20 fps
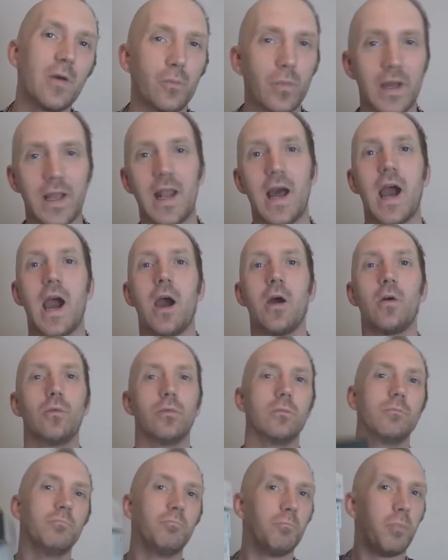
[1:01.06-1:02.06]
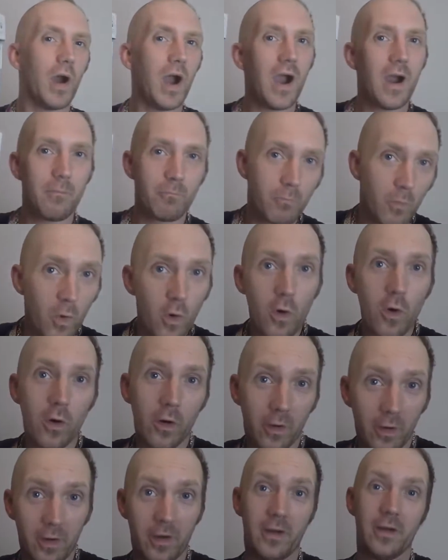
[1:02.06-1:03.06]
I went out and bought
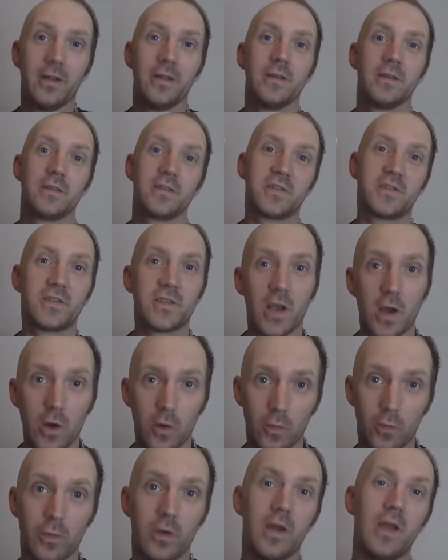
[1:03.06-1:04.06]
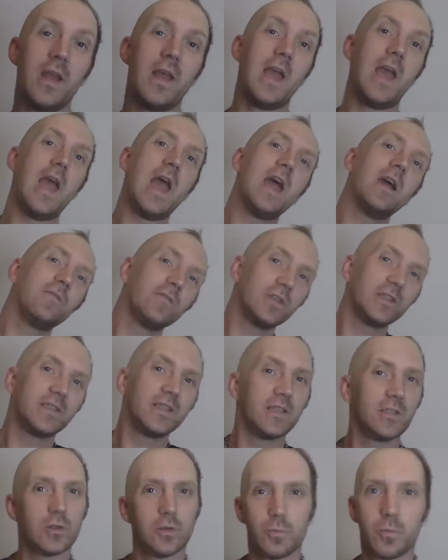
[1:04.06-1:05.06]
more. So every
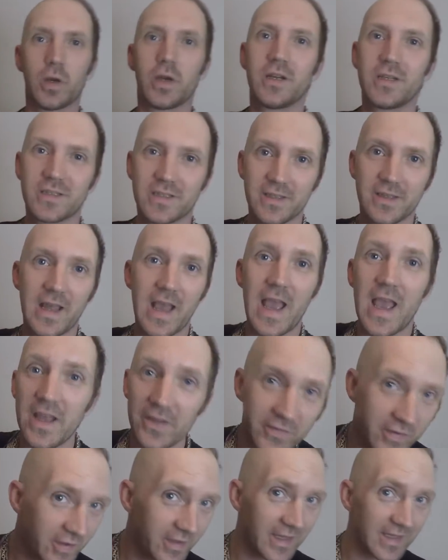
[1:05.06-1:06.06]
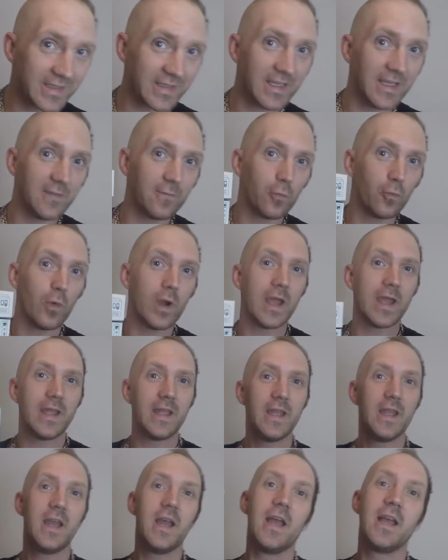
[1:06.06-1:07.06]
single person that entered this
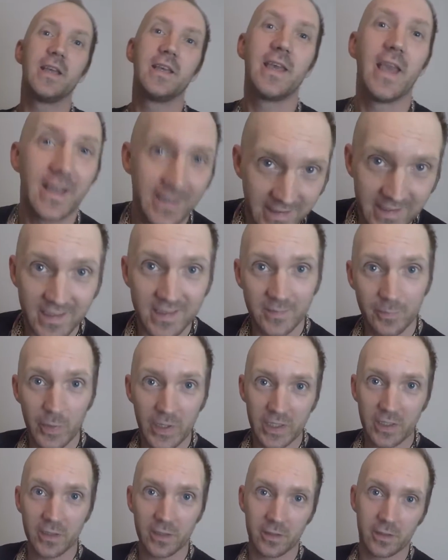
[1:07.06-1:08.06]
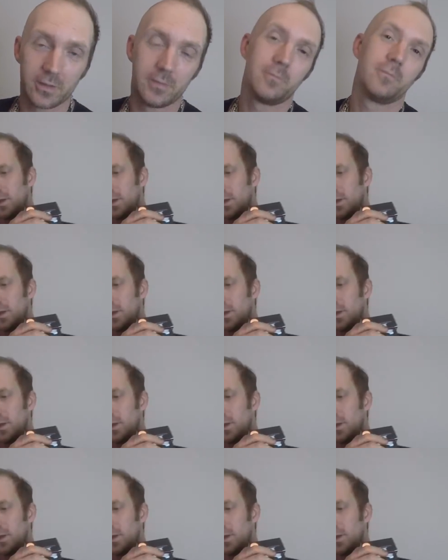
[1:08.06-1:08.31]
giveaway gets a speaker.